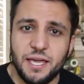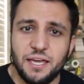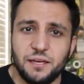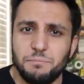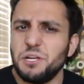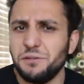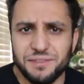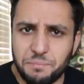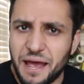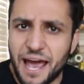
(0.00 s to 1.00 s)
in middle
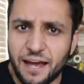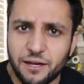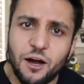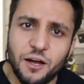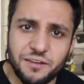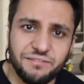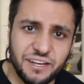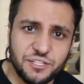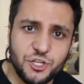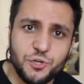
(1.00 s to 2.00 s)
of the pack on
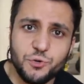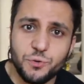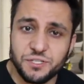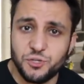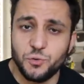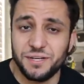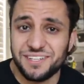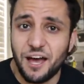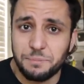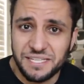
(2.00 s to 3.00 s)
event two to a
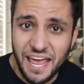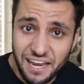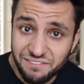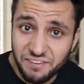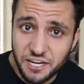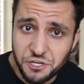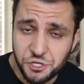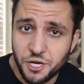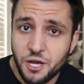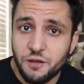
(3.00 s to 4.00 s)
top 10
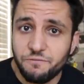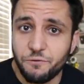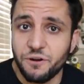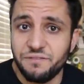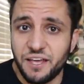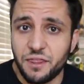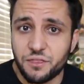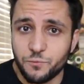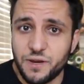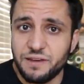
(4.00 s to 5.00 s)
finish for event
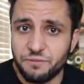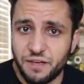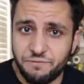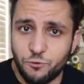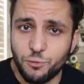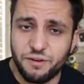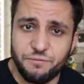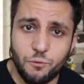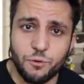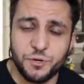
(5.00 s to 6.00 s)
three for that
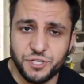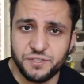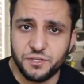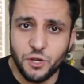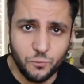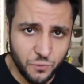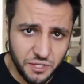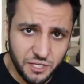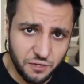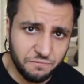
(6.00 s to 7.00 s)
4x4 which is you know
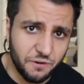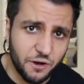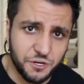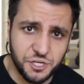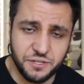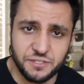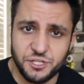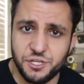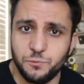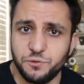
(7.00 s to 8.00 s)
really good for her She
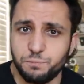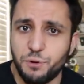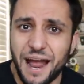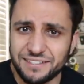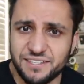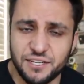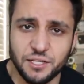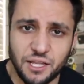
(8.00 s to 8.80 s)
she was practicing